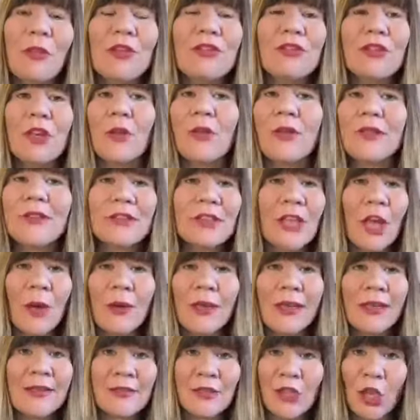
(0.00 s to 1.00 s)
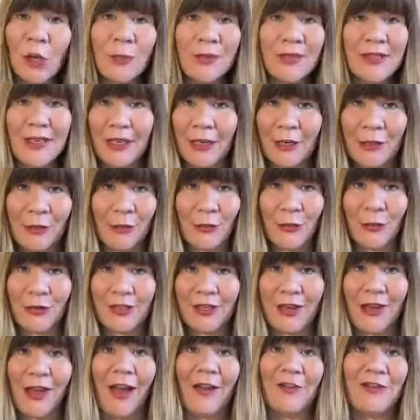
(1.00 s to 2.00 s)
So it's no particular
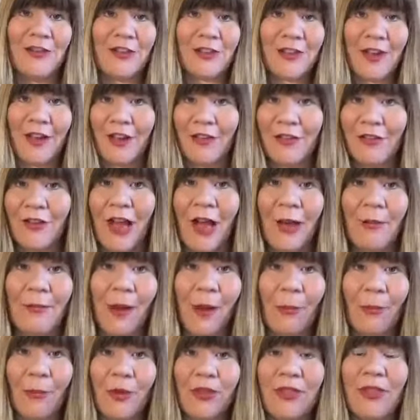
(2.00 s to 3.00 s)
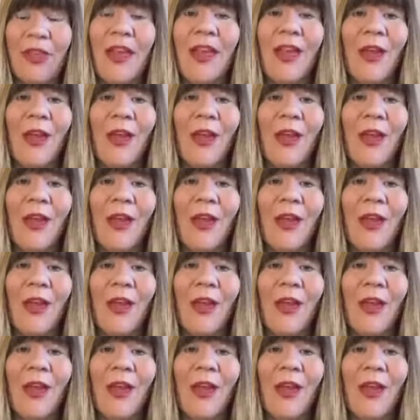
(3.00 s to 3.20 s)
order. I've just kind of come up with